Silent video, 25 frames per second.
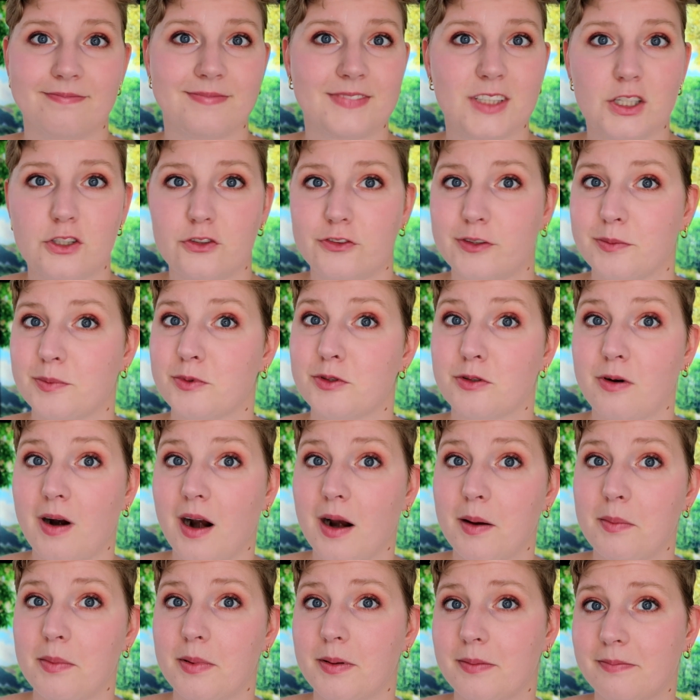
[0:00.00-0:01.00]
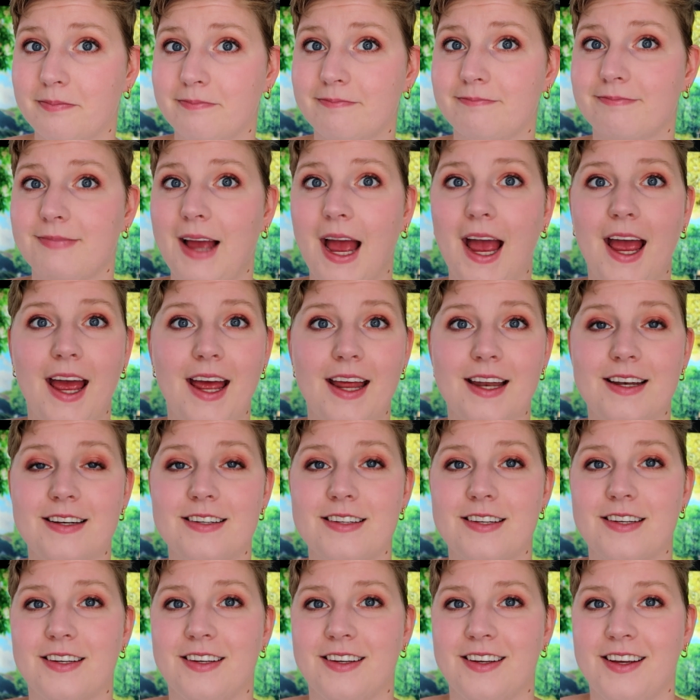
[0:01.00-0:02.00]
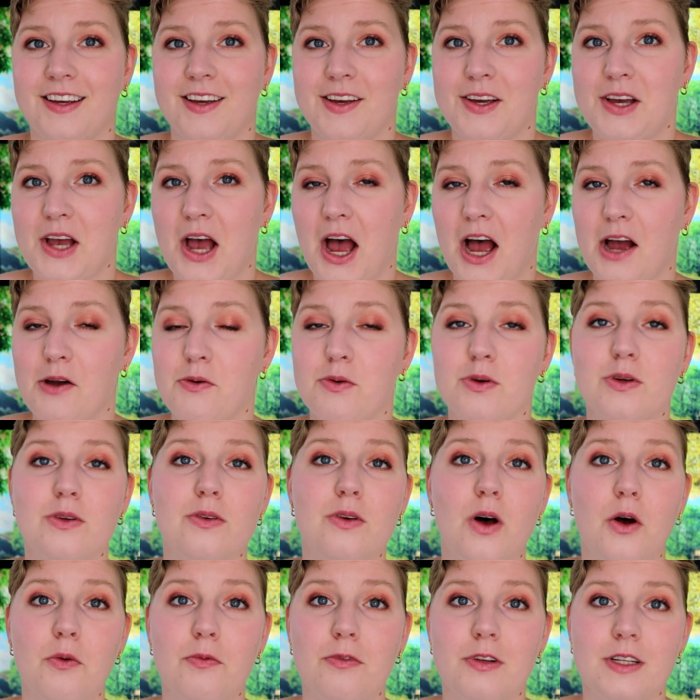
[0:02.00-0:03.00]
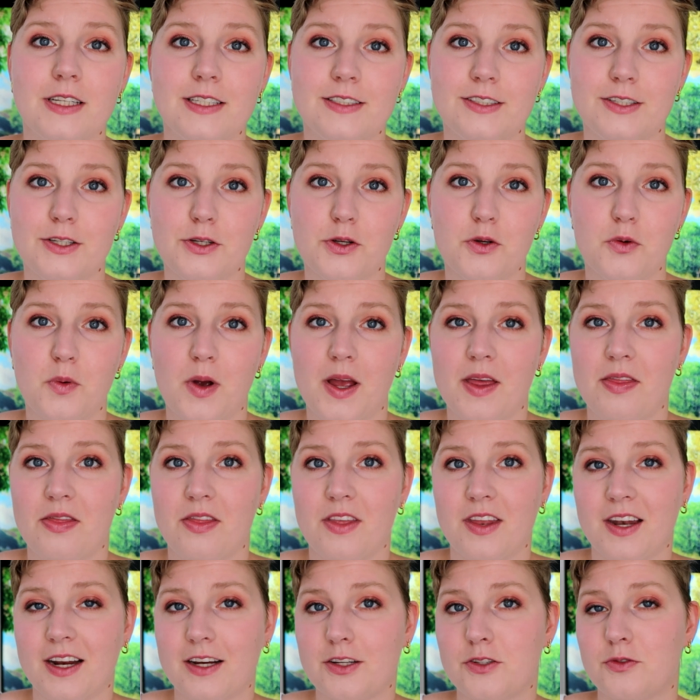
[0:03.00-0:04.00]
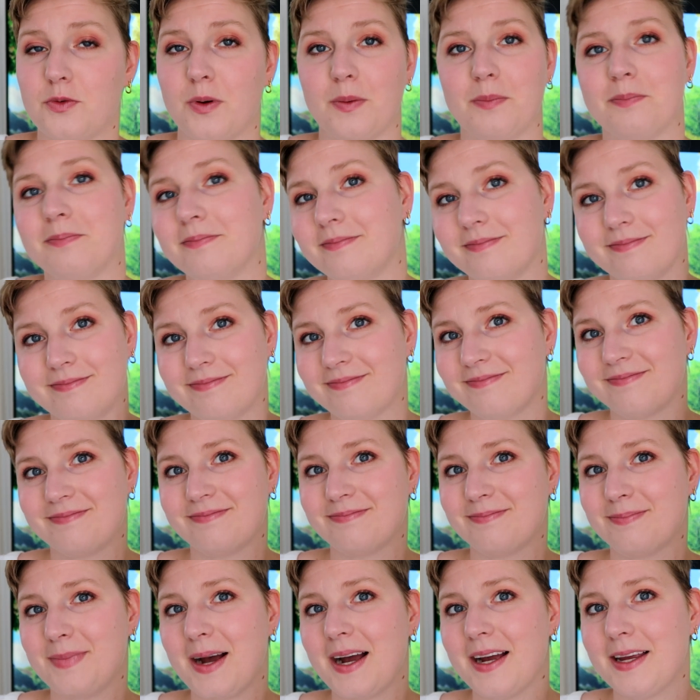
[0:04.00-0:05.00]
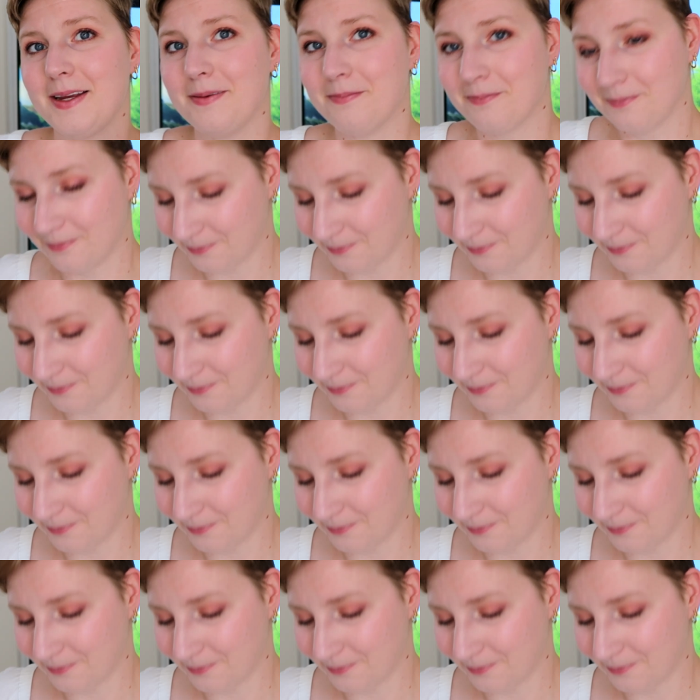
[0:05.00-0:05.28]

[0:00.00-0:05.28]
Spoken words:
subscribe, and I will hopefully see you in the next one. Bye!